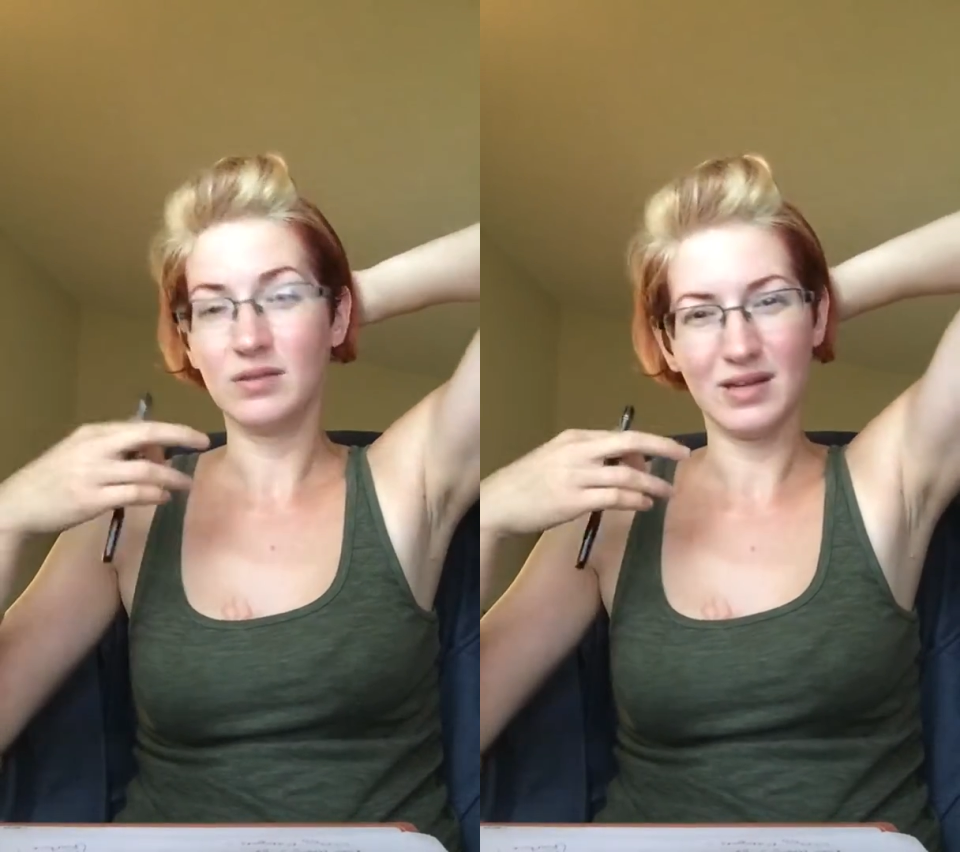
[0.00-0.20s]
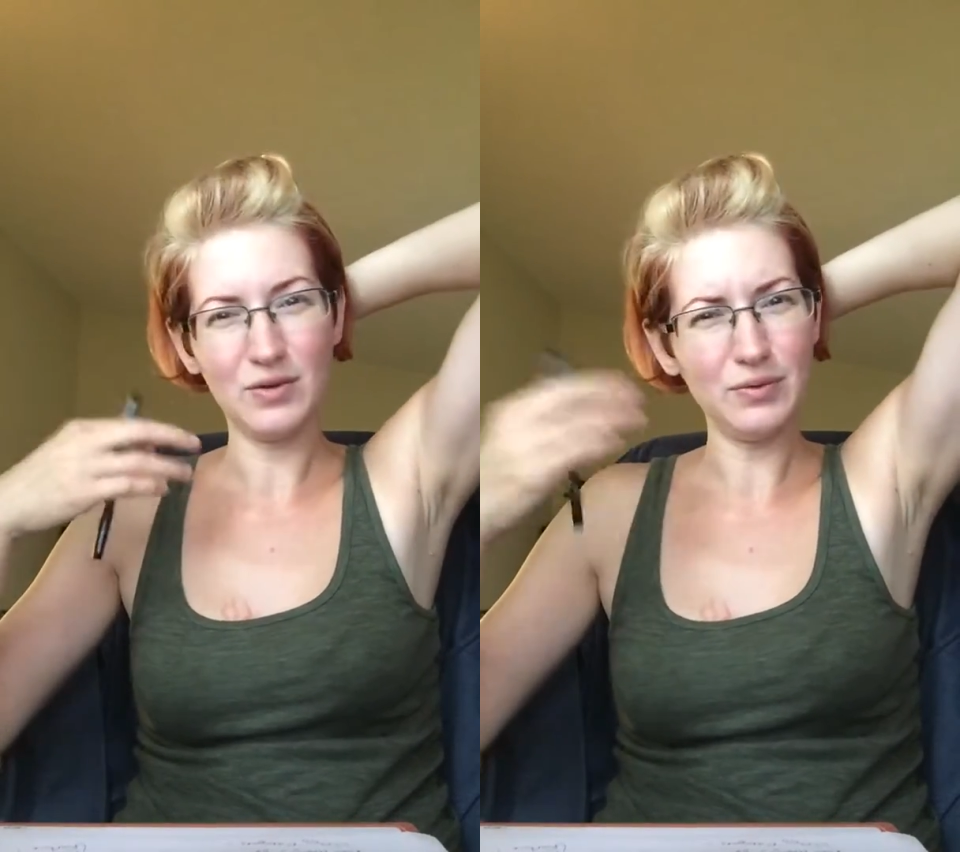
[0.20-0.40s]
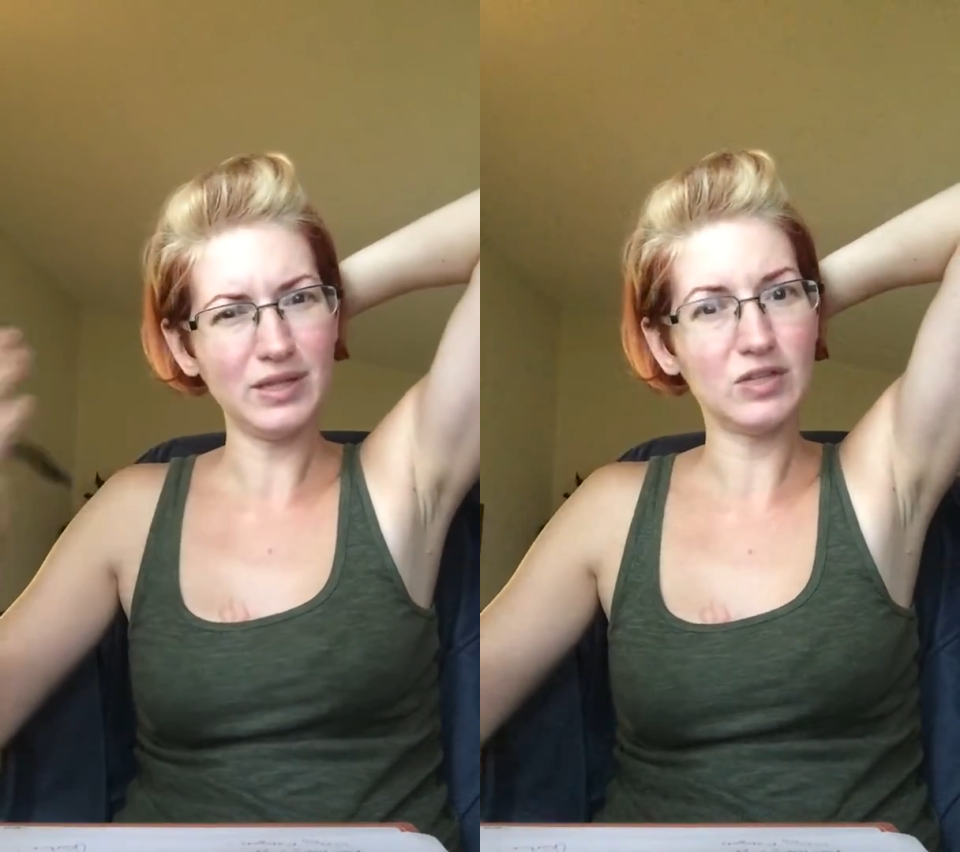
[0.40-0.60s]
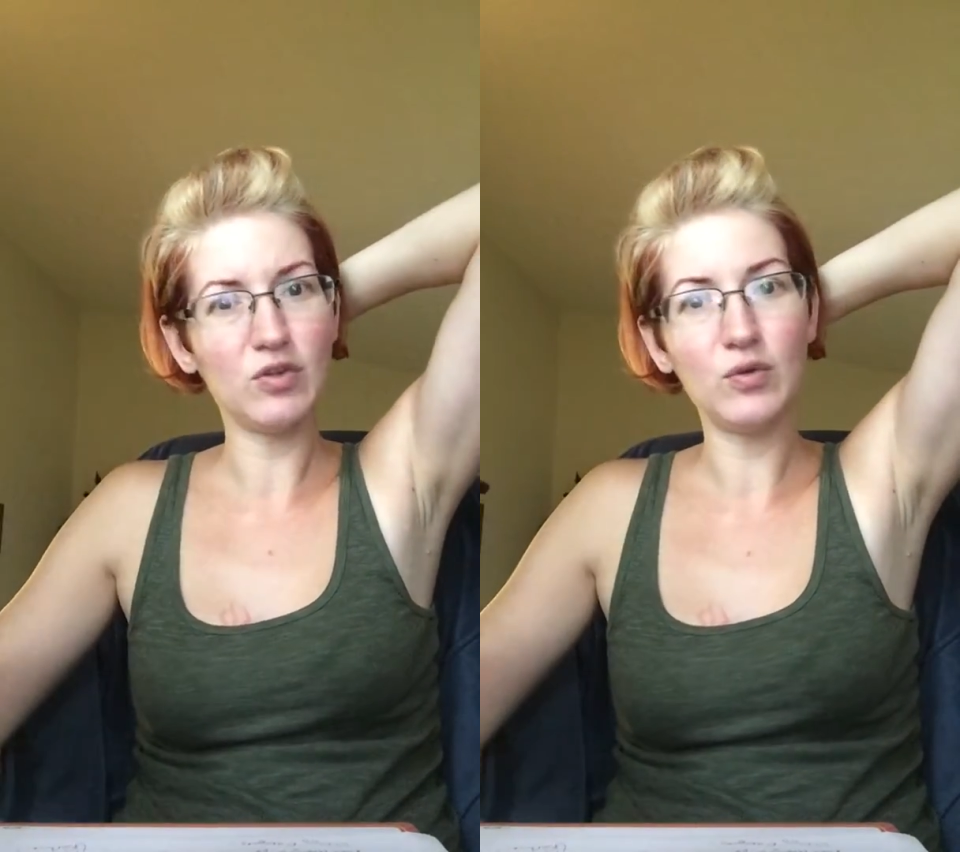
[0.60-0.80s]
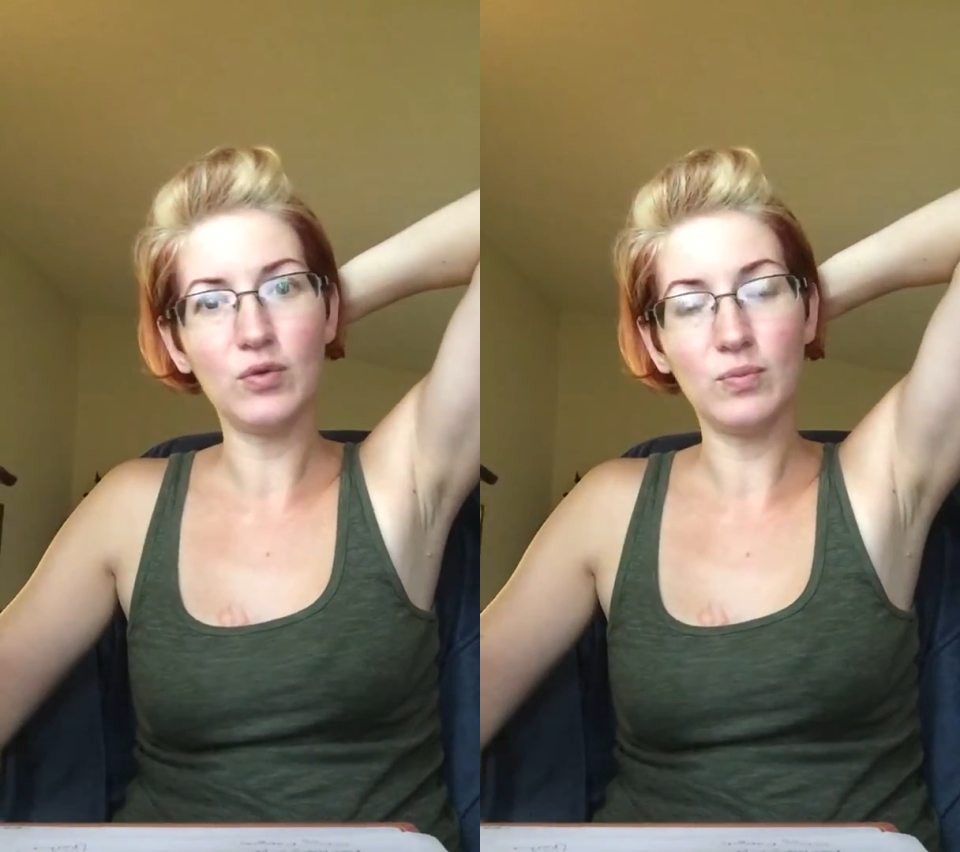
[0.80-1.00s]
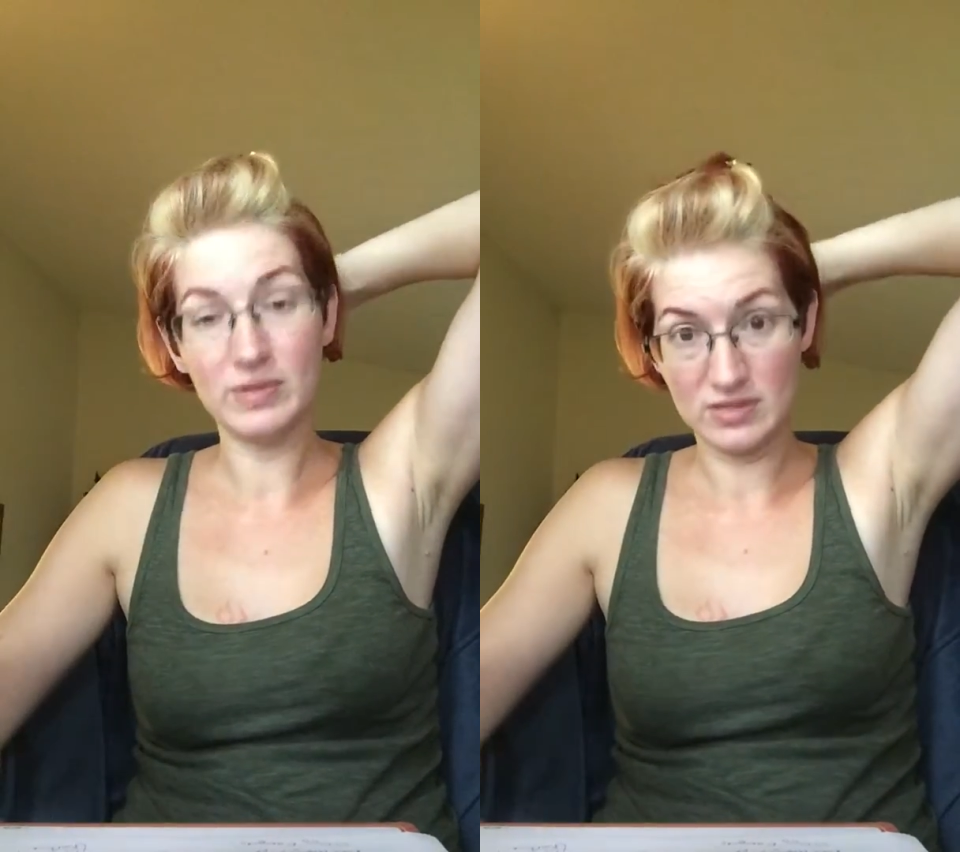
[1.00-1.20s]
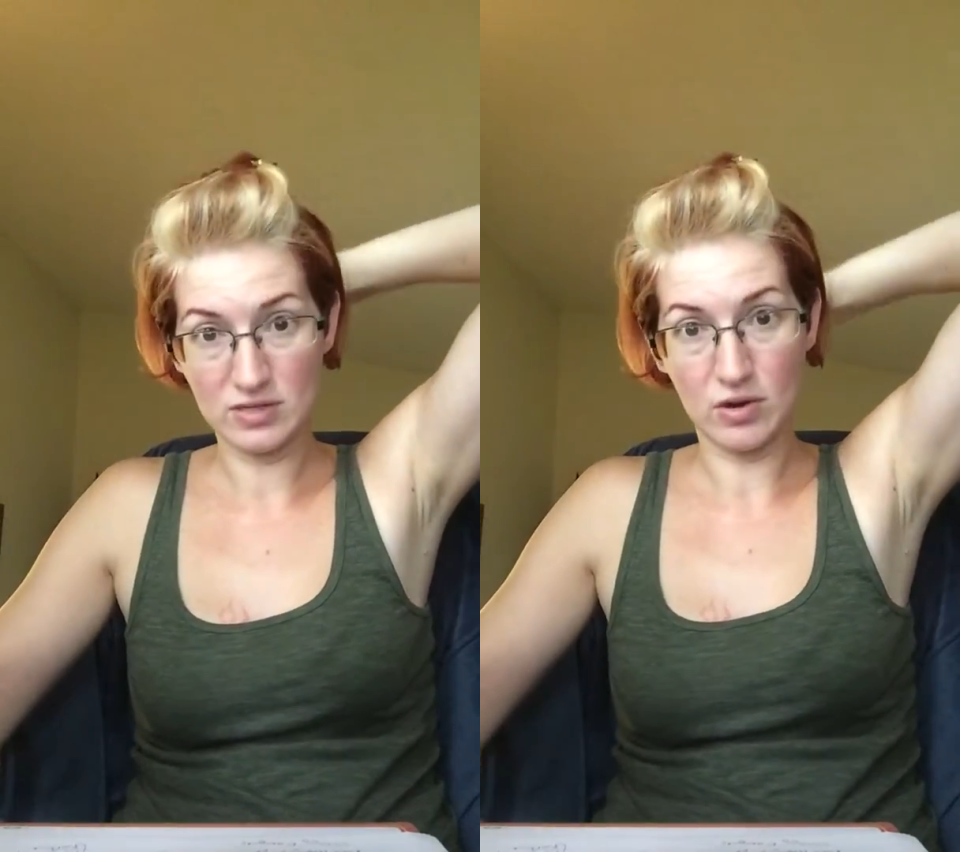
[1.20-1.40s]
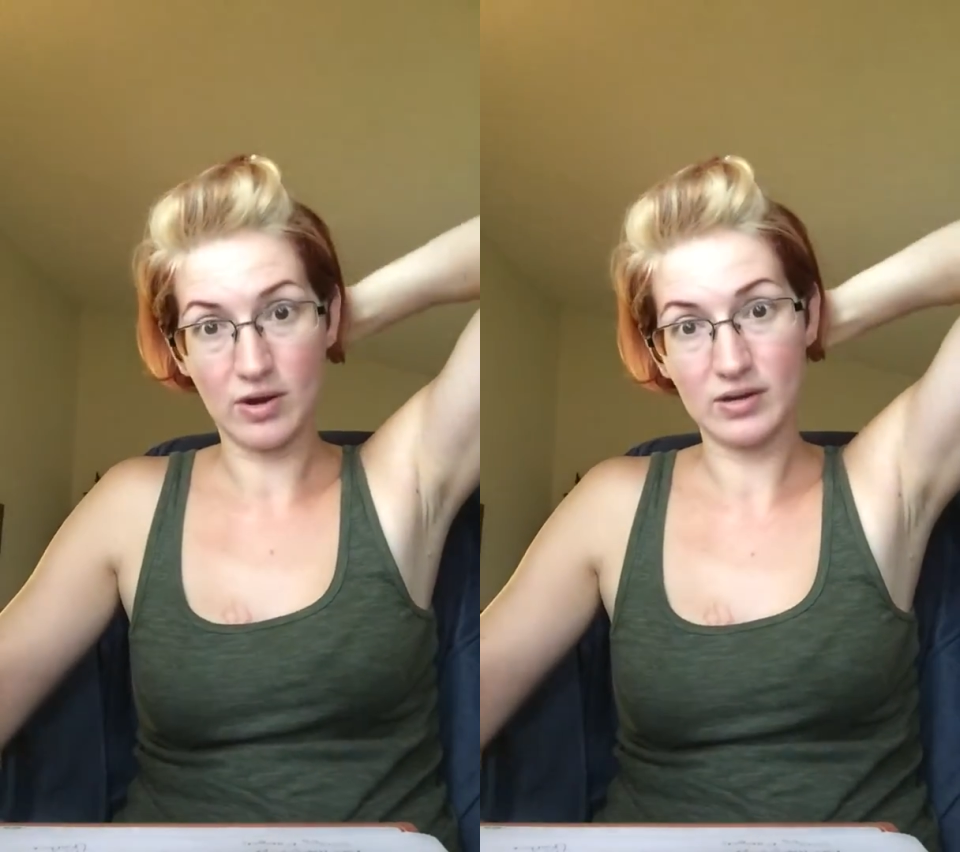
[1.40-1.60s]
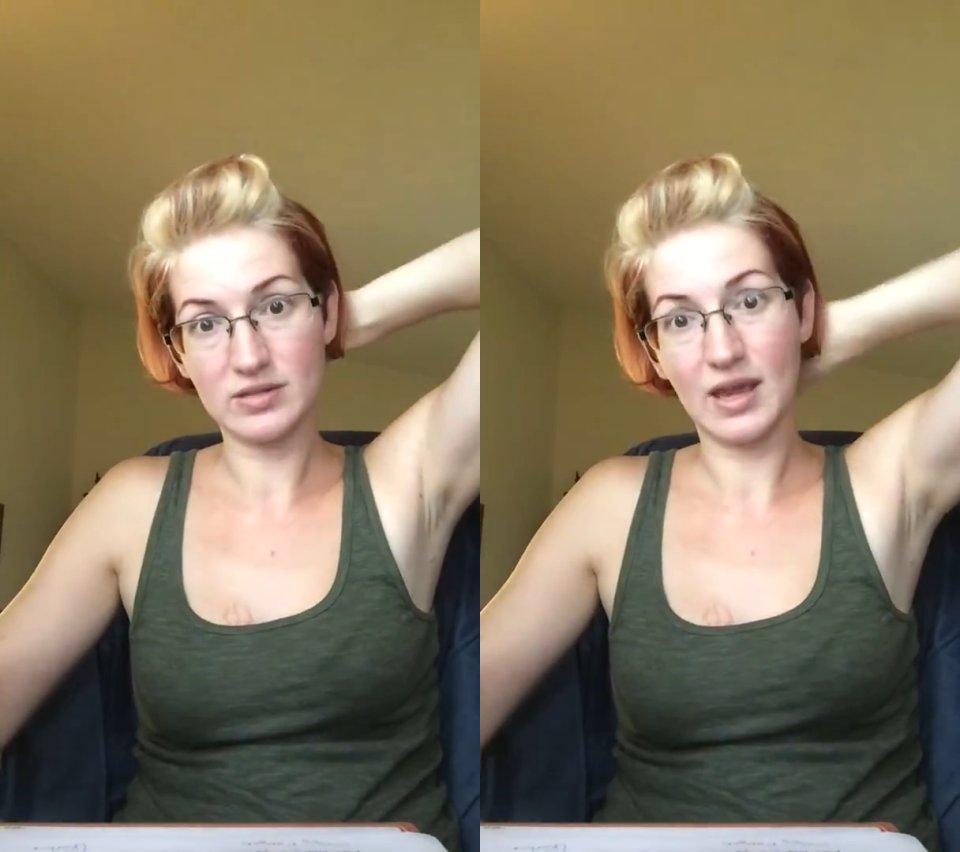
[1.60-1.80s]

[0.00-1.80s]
don't really do business cards.